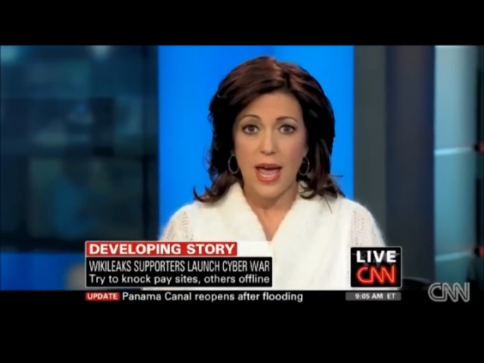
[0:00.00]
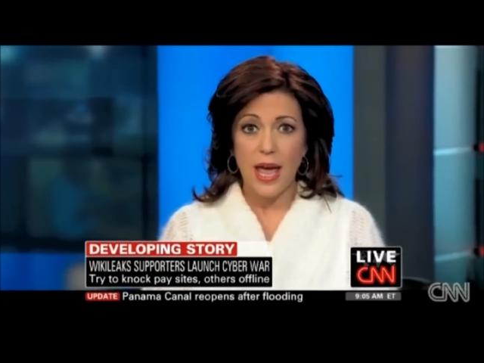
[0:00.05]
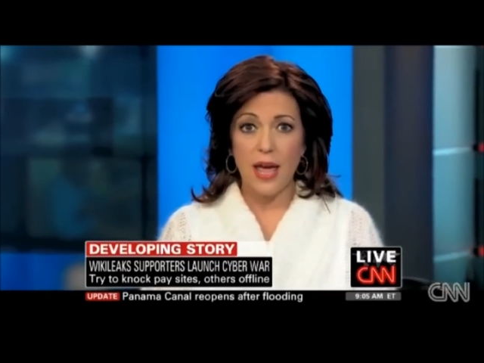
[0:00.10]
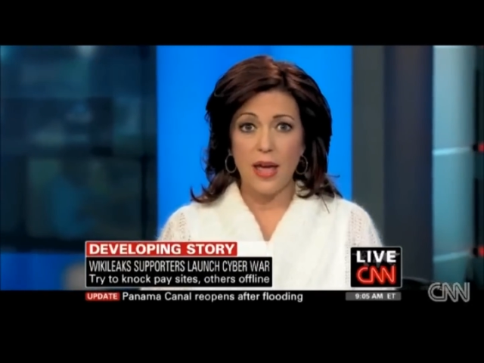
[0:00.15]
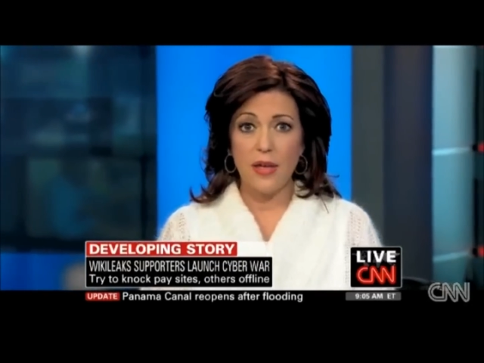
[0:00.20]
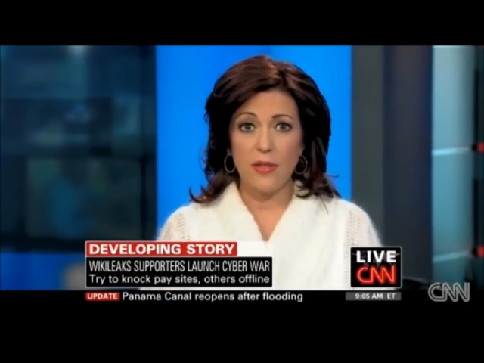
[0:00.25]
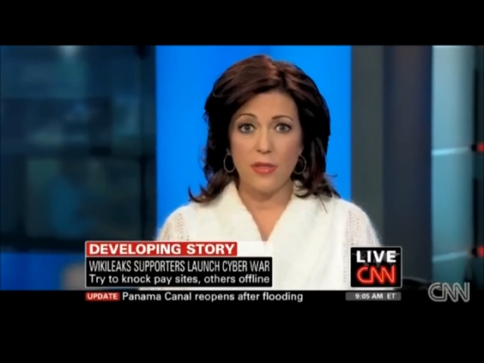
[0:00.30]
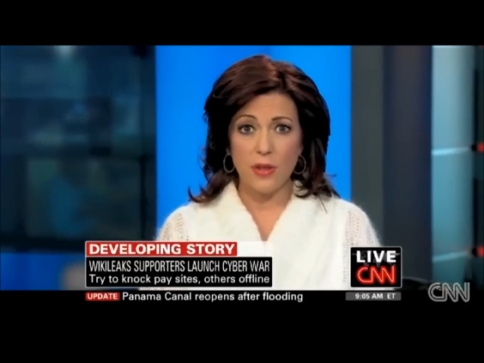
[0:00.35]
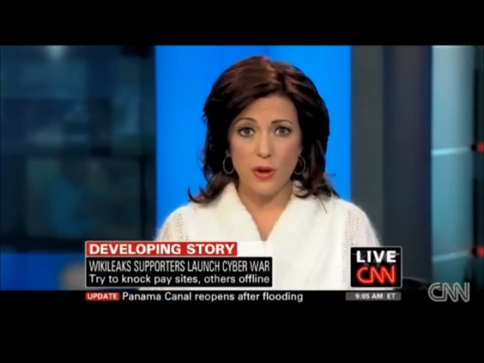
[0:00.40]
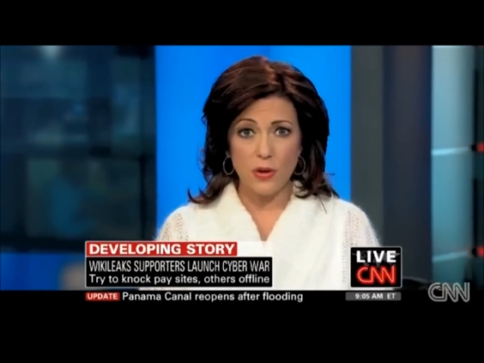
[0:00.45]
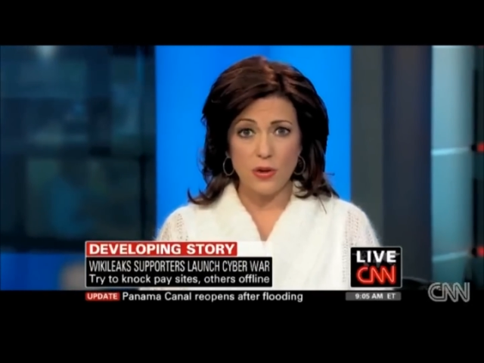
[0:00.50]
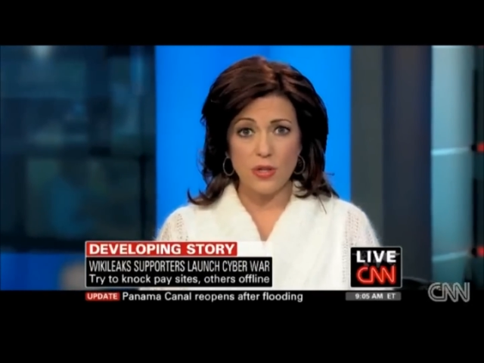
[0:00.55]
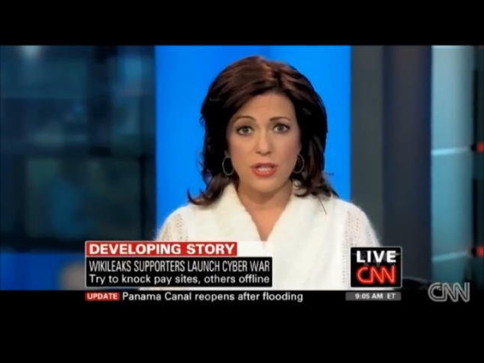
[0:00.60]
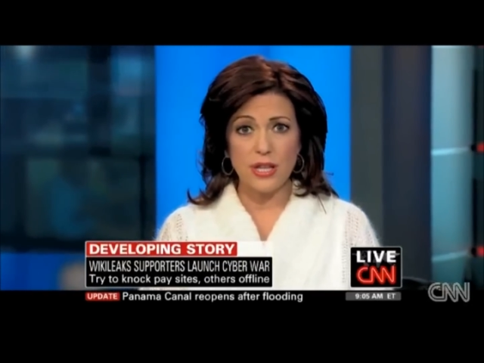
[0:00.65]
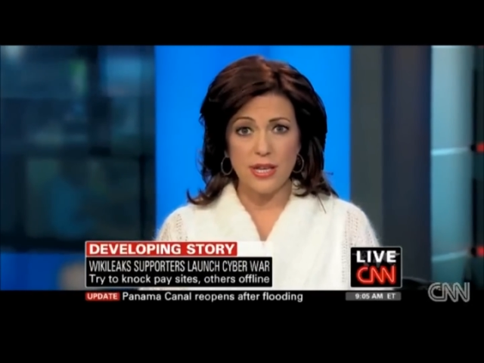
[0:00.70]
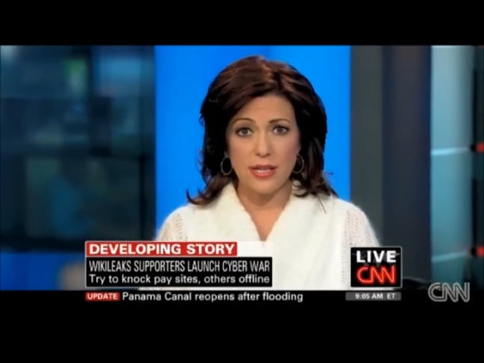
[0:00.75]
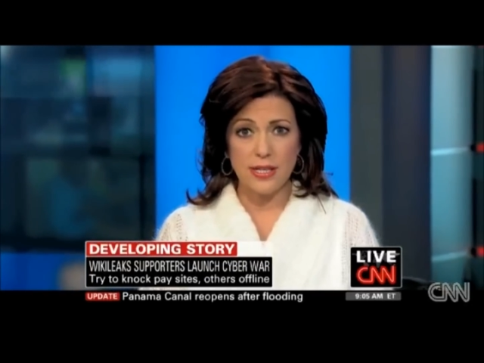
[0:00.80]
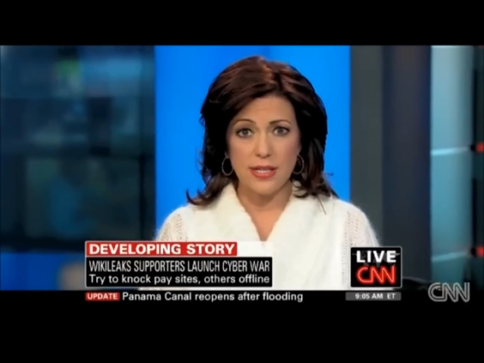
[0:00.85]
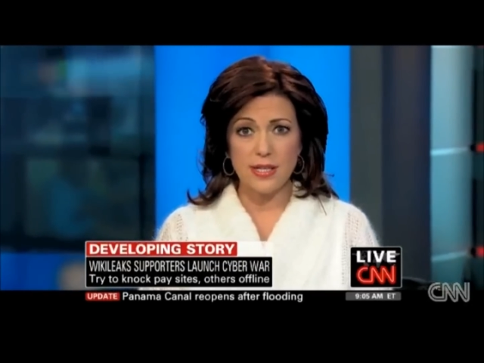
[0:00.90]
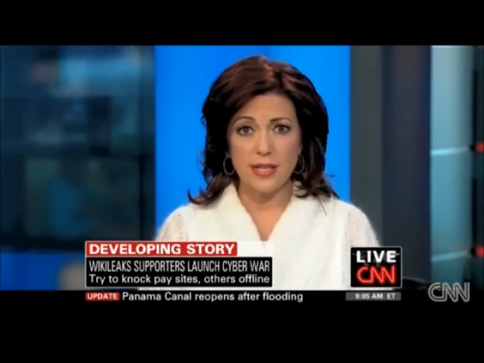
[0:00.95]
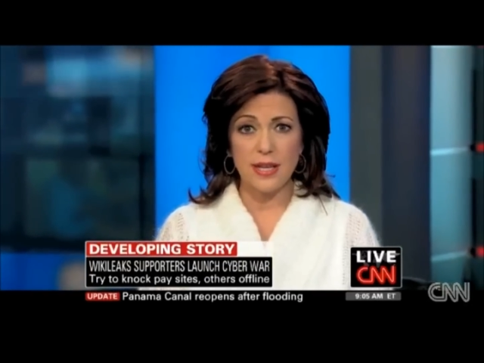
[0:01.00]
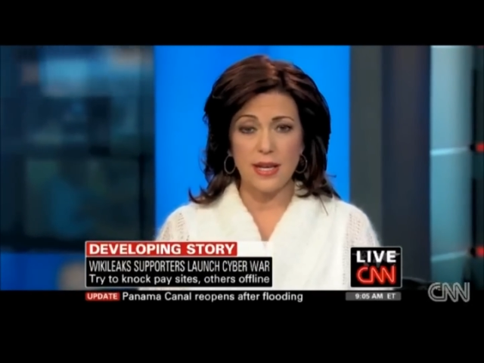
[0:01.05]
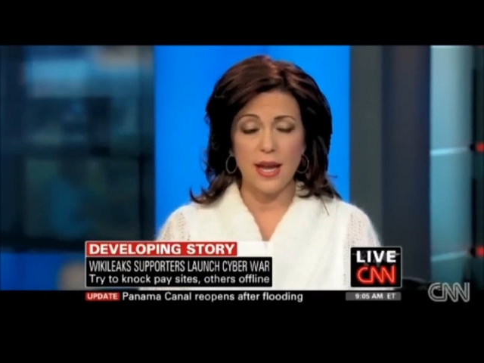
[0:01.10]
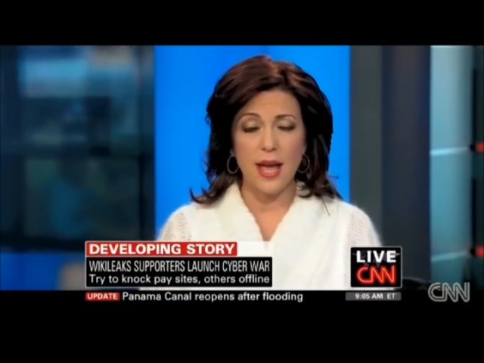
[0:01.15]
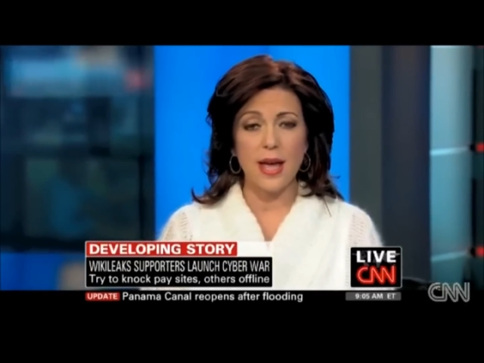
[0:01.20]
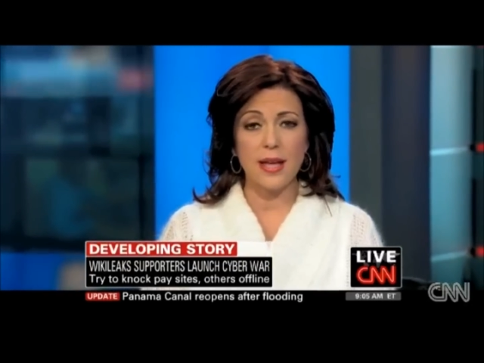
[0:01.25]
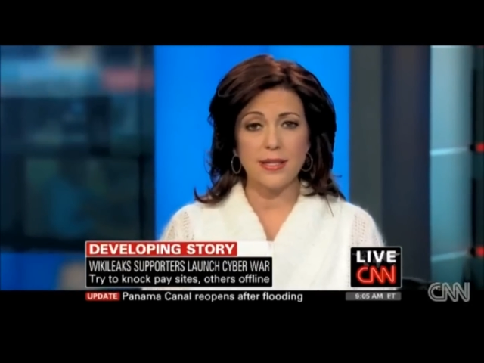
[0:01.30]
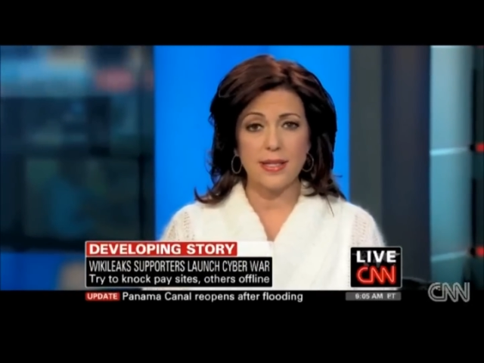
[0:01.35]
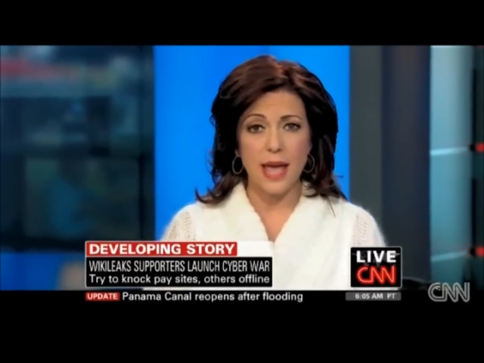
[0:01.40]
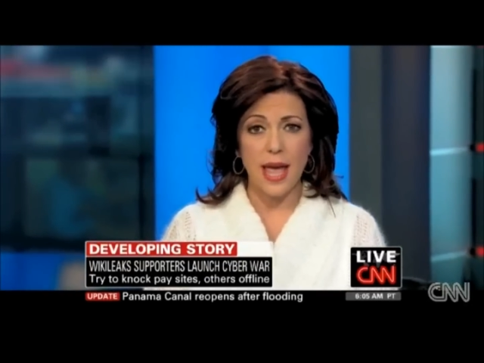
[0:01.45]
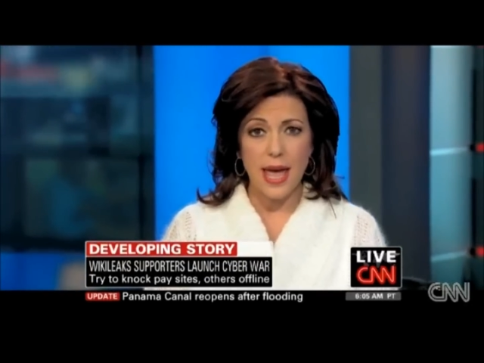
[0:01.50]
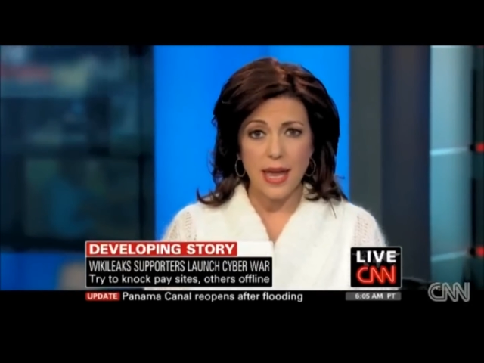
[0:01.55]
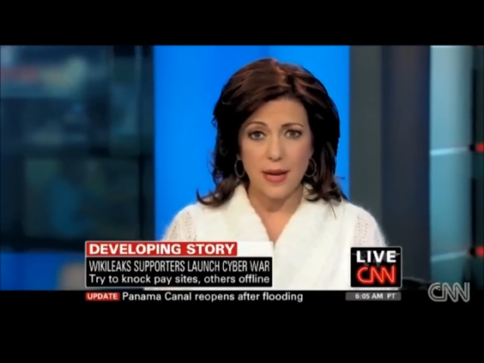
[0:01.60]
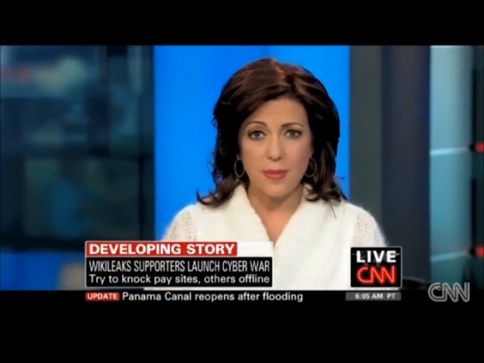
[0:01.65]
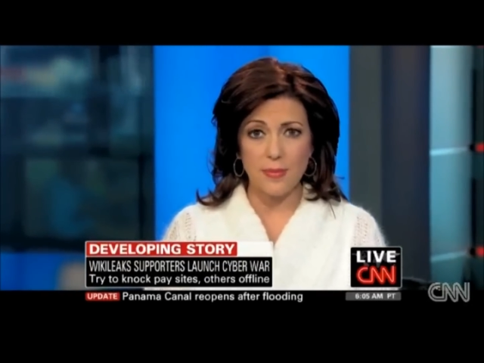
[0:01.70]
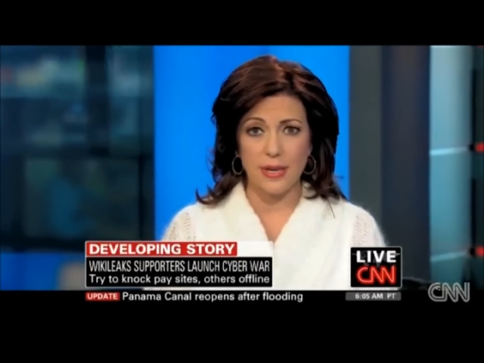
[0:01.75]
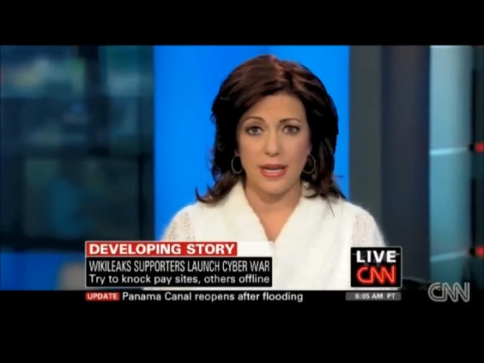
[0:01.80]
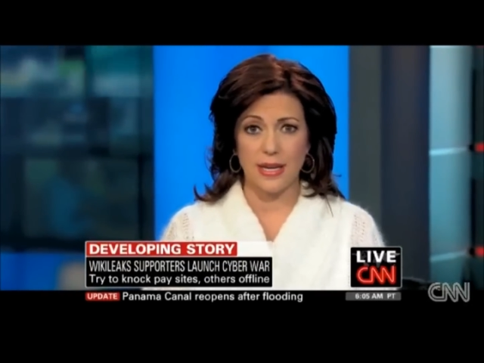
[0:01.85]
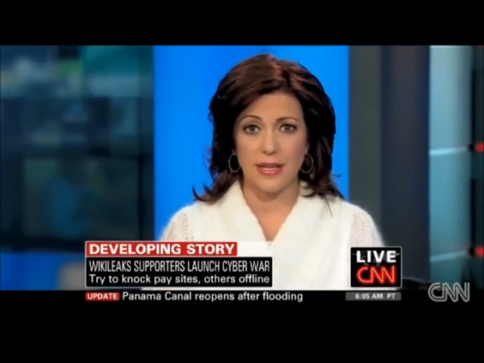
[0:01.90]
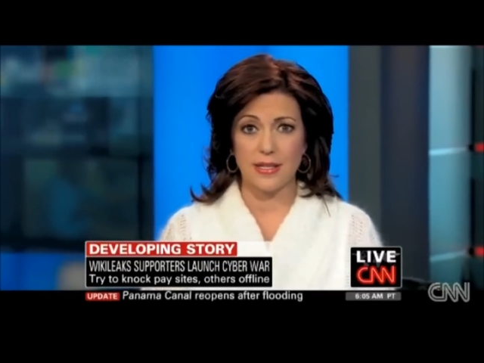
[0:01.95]
and those they see as
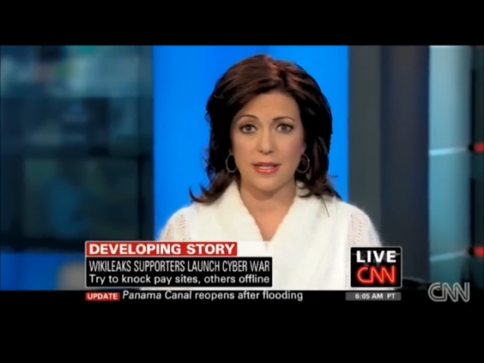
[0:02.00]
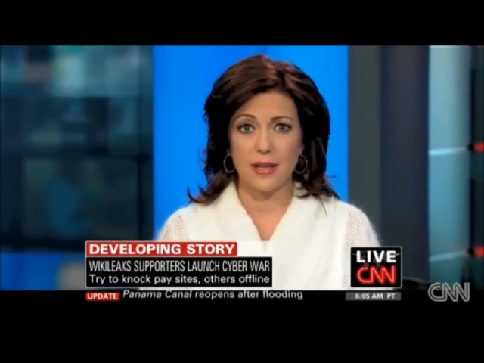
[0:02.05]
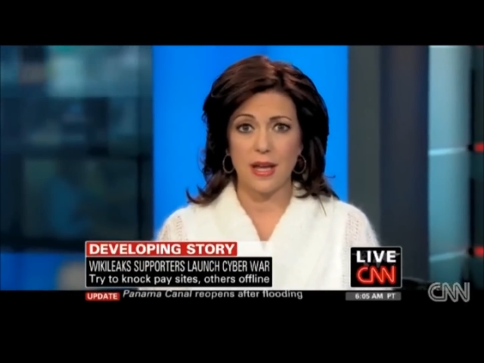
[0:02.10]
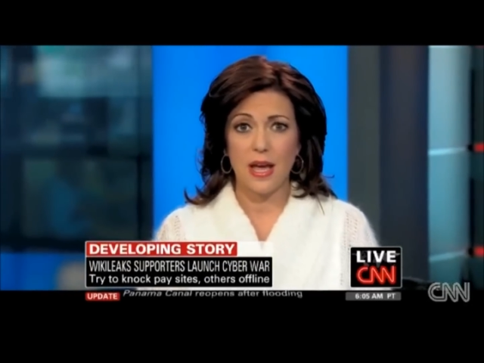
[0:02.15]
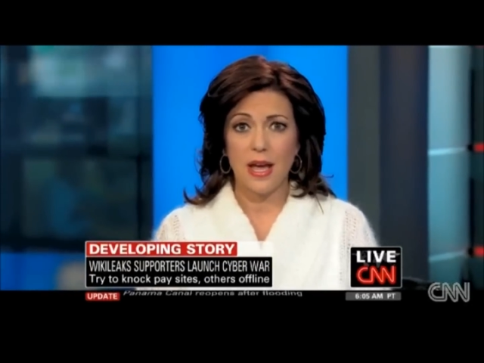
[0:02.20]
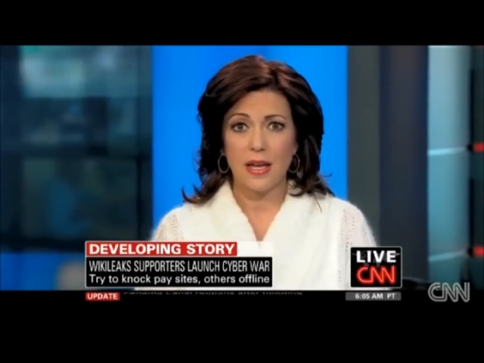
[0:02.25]
enemies.